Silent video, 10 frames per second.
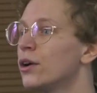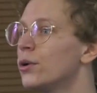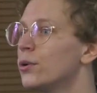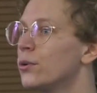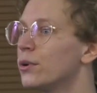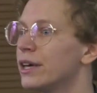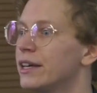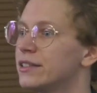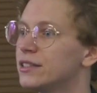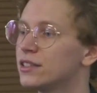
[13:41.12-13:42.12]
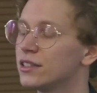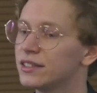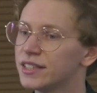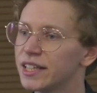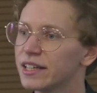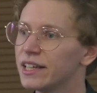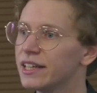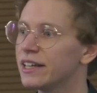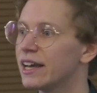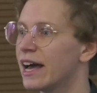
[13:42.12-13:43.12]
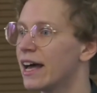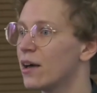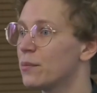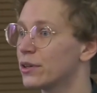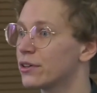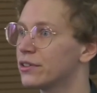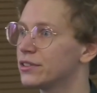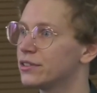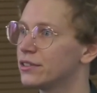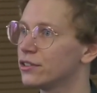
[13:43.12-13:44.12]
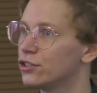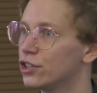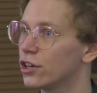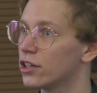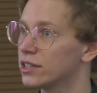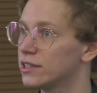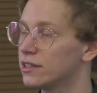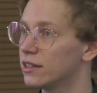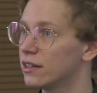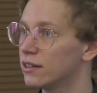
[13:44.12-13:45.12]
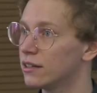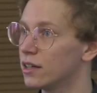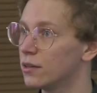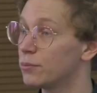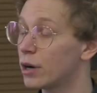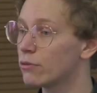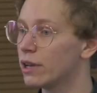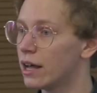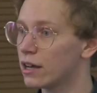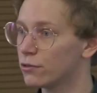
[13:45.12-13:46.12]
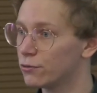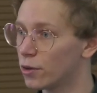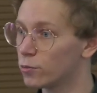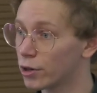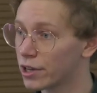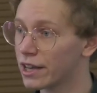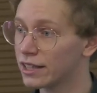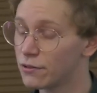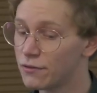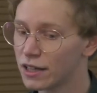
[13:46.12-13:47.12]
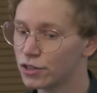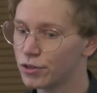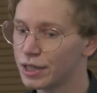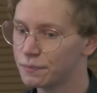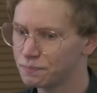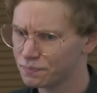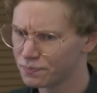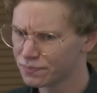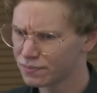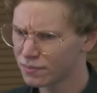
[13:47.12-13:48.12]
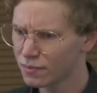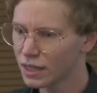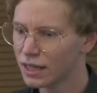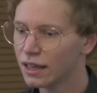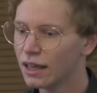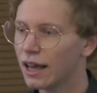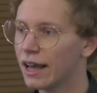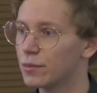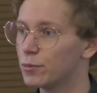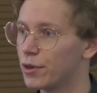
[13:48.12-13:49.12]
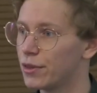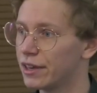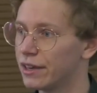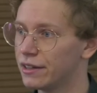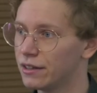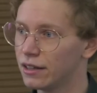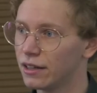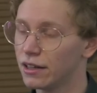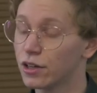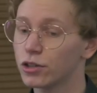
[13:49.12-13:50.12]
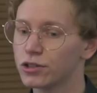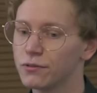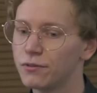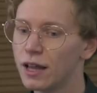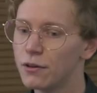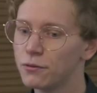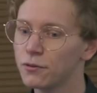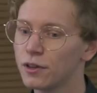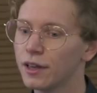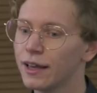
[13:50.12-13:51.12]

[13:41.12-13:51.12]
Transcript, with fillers: who is sickly uh, because she got uh, brown lung from working at a factory and breathing in uh, cotton fluff.